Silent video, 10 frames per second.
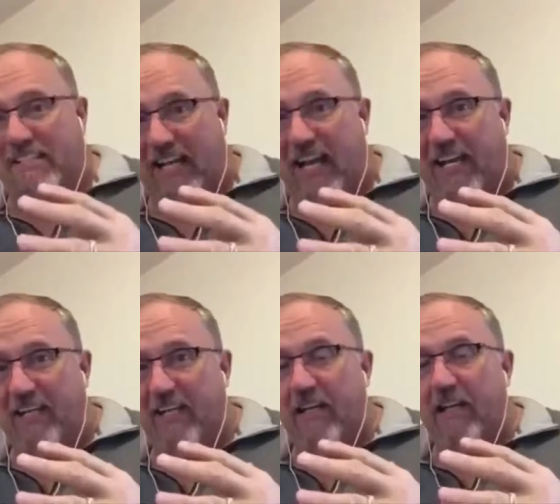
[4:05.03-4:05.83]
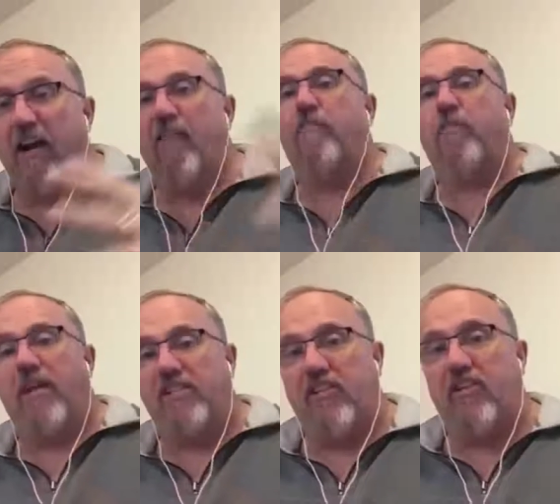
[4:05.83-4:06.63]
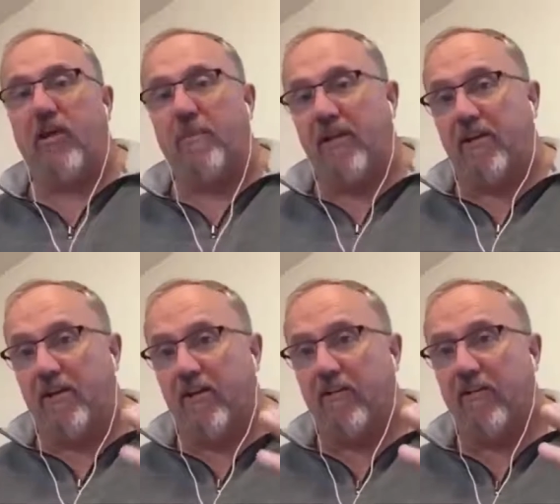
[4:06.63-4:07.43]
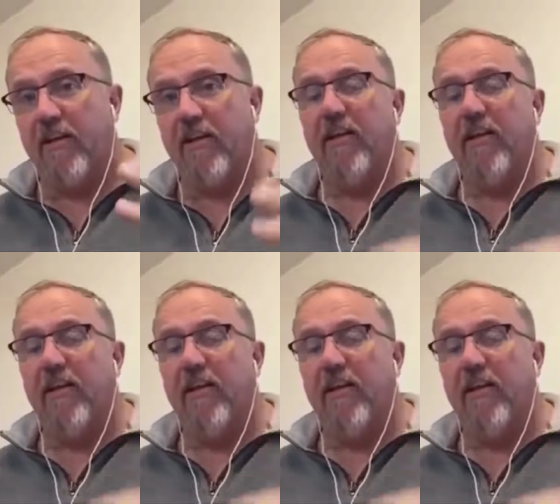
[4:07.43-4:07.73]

side of pressure coming on the earth